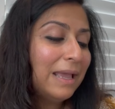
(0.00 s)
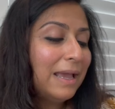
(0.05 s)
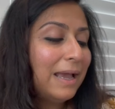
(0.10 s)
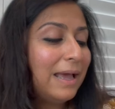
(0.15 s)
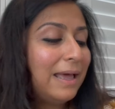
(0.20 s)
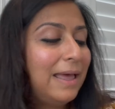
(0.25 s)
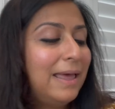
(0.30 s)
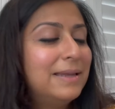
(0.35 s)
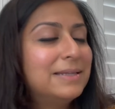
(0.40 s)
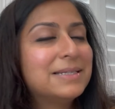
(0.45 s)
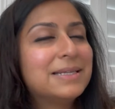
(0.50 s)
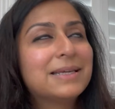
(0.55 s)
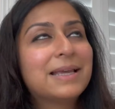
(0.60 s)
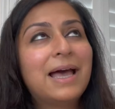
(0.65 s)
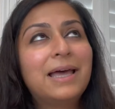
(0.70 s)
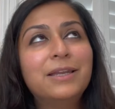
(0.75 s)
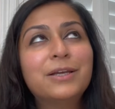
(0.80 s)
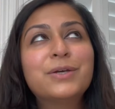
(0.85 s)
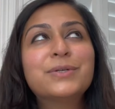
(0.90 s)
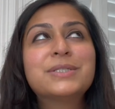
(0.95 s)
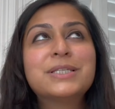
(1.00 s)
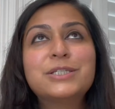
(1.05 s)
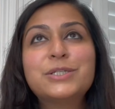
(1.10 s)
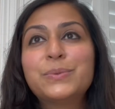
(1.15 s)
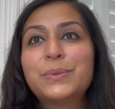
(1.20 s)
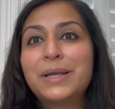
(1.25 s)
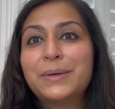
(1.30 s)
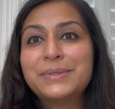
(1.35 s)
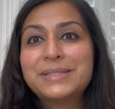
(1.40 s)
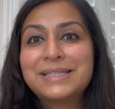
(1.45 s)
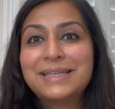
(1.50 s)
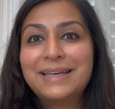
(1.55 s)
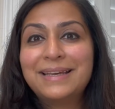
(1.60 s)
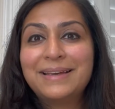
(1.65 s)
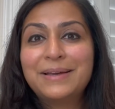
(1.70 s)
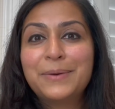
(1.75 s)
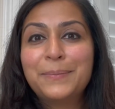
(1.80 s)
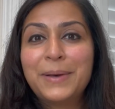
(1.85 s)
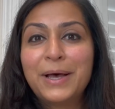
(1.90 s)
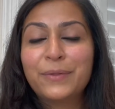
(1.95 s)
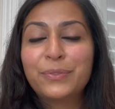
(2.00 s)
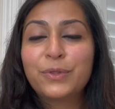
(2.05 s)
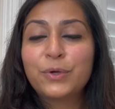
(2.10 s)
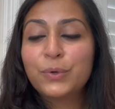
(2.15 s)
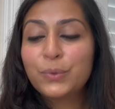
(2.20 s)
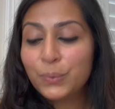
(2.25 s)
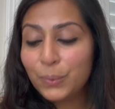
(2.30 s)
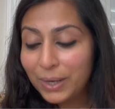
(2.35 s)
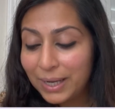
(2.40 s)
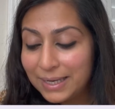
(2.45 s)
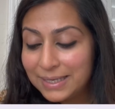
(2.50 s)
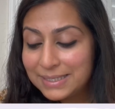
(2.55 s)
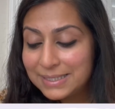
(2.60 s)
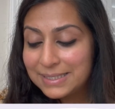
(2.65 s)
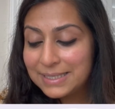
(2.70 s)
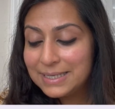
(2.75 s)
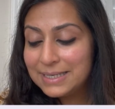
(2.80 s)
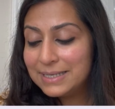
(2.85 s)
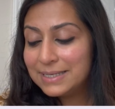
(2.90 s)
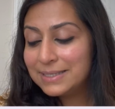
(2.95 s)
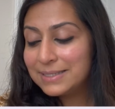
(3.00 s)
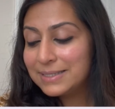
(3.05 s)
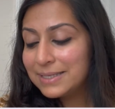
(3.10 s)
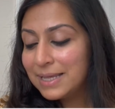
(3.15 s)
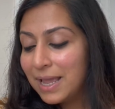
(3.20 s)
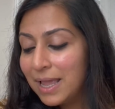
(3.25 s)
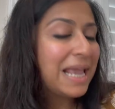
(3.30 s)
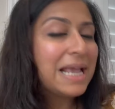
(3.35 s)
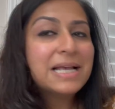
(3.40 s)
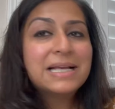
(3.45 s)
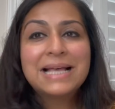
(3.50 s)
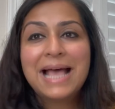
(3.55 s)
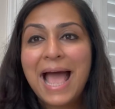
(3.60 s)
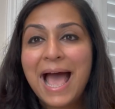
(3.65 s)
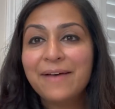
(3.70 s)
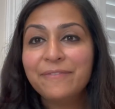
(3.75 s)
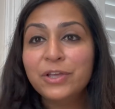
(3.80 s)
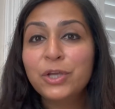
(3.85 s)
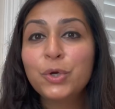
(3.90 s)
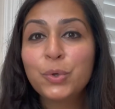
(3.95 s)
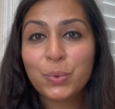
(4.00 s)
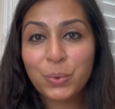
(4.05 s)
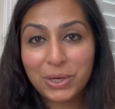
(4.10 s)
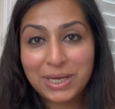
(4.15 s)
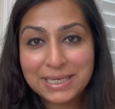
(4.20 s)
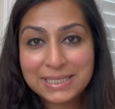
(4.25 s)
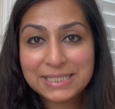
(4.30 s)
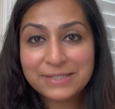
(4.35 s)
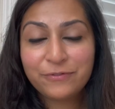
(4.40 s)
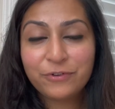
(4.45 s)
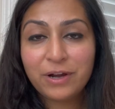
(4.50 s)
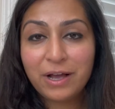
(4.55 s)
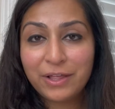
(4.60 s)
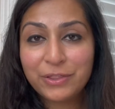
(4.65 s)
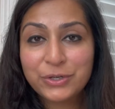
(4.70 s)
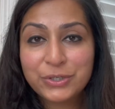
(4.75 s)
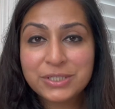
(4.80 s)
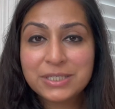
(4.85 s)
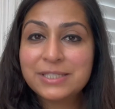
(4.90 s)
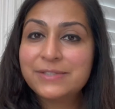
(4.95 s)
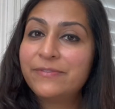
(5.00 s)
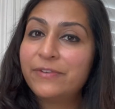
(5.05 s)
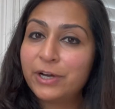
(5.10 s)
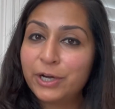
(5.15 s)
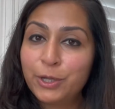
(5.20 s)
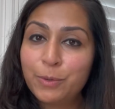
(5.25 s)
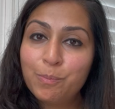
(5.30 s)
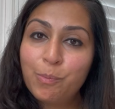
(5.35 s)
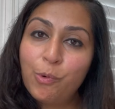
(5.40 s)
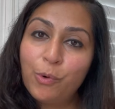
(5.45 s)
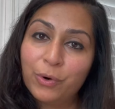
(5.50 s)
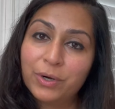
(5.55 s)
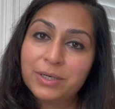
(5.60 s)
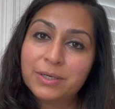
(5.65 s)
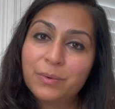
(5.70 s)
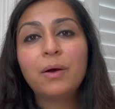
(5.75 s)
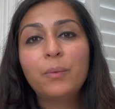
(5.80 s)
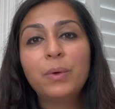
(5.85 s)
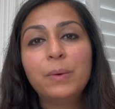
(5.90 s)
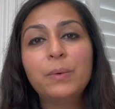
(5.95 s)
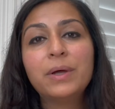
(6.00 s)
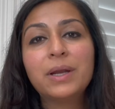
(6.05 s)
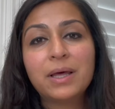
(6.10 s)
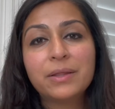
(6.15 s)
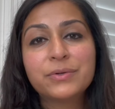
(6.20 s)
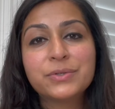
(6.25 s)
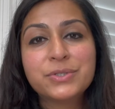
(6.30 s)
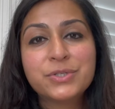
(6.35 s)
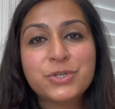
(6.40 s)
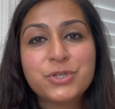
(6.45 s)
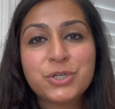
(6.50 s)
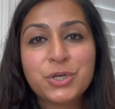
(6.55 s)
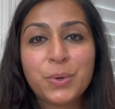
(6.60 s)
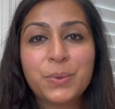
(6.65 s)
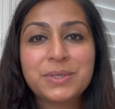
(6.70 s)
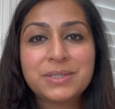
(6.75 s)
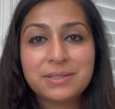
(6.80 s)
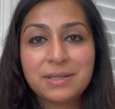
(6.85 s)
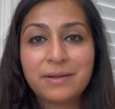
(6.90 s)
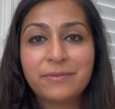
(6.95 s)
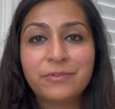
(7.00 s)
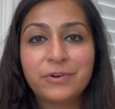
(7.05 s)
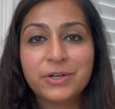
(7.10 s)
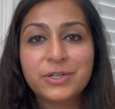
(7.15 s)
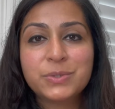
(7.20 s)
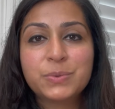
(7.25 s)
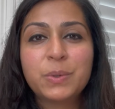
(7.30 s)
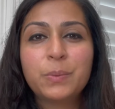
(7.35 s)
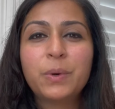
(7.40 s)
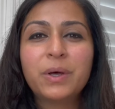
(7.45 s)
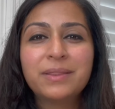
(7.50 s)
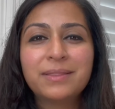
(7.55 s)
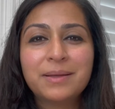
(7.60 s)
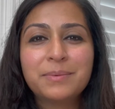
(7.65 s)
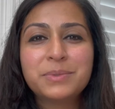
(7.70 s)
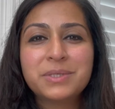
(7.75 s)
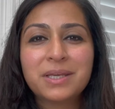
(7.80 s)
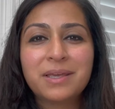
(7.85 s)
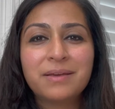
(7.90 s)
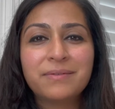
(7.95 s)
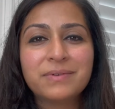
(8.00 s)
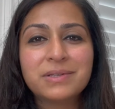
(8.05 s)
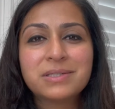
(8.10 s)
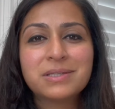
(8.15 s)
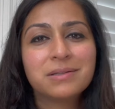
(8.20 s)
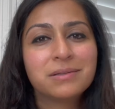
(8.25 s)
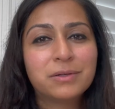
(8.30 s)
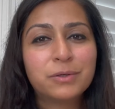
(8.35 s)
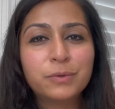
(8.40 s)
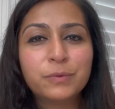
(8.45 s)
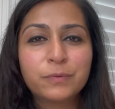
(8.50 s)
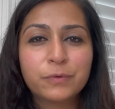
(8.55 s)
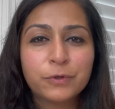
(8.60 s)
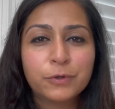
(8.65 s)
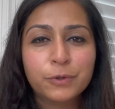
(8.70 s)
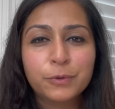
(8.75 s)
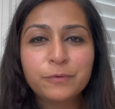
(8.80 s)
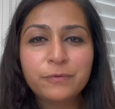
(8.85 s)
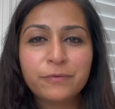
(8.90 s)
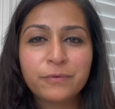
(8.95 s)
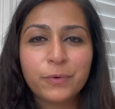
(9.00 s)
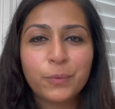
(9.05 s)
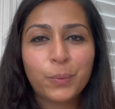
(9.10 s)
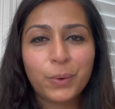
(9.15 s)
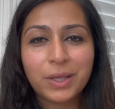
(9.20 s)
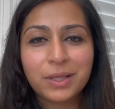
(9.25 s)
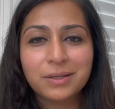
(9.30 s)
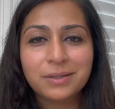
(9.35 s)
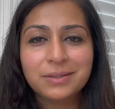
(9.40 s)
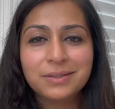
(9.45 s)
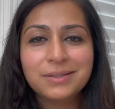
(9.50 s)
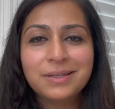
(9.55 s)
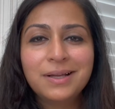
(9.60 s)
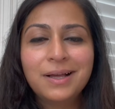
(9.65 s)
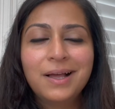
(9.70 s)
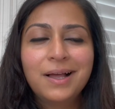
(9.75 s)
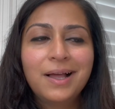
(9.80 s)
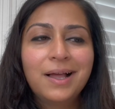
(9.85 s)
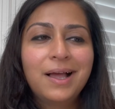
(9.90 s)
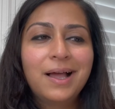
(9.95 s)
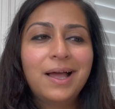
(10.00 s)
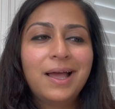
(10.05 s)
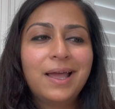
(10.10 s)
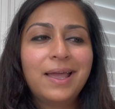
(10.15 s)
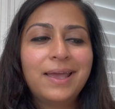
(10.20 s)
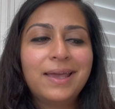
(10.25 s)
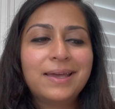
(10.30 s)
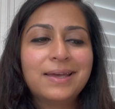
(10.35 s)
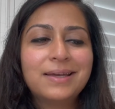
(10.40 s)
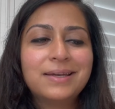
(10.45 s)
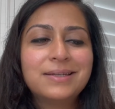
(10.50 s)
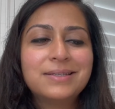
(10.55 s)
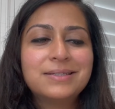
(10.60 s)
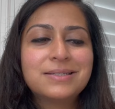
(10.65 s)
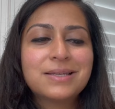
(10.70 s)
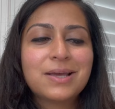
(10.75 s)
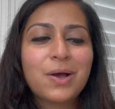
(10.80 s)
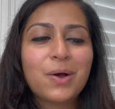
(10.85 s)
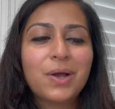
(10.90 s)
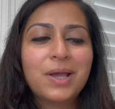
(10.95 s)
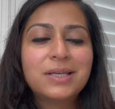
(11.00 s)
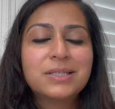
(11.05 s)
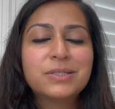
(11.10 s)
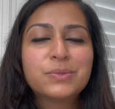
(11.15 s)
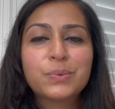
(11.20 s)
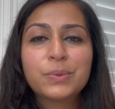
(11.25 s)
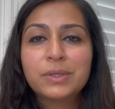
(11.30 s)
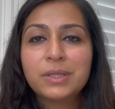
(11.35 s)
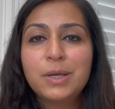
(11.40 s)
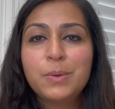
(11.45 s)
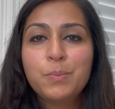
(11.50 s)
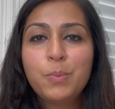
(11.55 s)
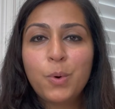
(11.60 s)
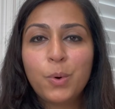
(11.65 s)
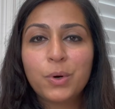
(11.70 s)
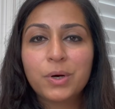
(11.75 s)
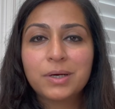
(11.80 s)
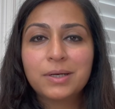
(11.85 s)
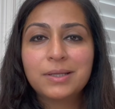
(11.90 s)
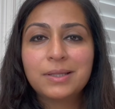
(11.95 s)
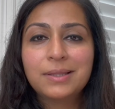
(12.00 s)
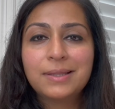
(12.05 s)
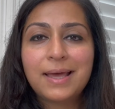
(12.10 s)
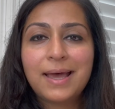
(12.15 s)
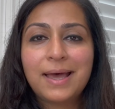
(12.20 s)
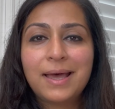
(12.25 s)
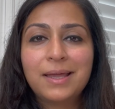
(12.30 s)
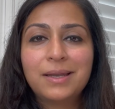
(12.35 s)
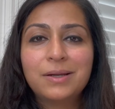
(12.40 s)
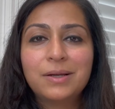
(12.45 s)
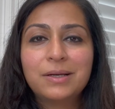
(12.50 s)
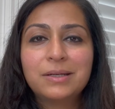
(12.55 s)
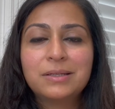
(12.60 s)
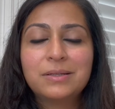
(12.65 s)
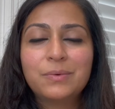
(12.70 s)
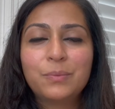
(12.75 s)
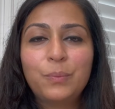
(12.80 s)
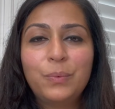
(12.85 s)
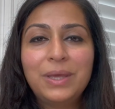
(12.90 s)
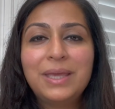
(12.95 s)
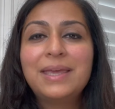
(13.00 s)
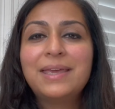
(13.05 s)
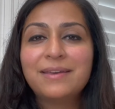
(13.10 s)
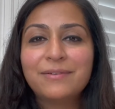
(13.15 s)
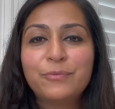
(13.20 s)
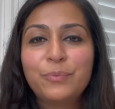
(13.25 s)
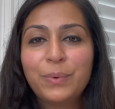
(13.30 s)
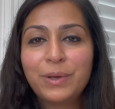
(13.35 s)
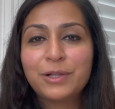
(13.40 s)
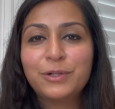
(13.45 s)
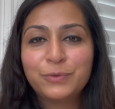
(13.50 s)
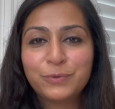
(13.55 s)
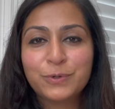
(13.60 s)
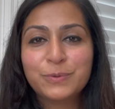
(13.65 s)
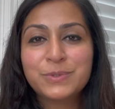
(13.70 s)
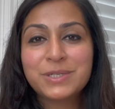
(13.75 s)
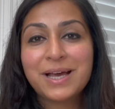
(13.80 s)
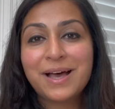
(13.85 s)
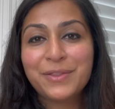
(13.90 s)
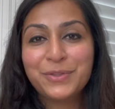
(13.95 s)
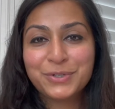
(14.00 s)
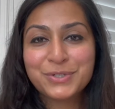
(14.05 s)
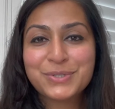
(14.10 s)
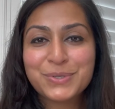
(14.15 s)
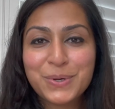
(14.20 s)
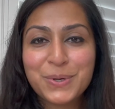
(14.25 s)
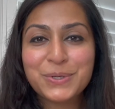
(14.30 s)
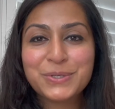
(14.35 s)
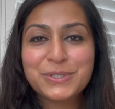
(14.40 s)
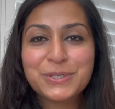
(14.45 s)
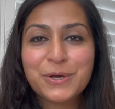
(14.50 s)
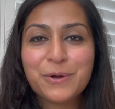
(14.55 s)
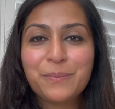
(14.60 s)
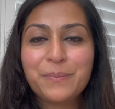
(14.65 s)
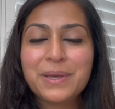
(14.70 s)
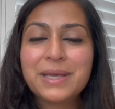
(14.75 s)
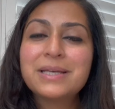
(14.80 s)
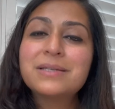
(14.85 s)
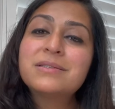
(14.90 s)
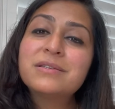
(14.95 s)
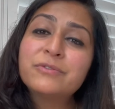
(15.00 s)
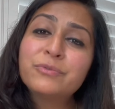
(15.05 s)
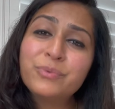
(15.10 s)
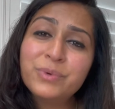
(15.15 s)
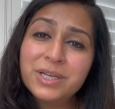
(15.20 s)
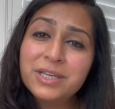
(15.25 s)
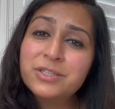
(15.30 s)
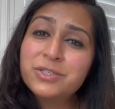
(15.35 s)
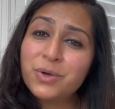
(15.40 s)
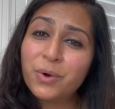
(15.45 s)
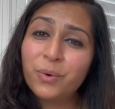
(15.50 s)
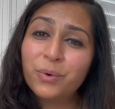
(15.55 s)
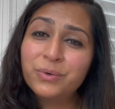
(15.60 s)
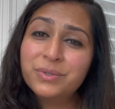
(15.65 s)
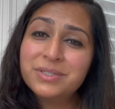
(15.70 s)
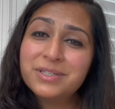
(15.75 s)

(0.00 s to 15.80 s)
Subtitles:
And it kind of goes into what I was saying about the grace. Is having grace for others is very important. We want others to show us leverage. We want them to give us a little room for wiggle. And it's really important that we give wiggle room to others also, because if we don't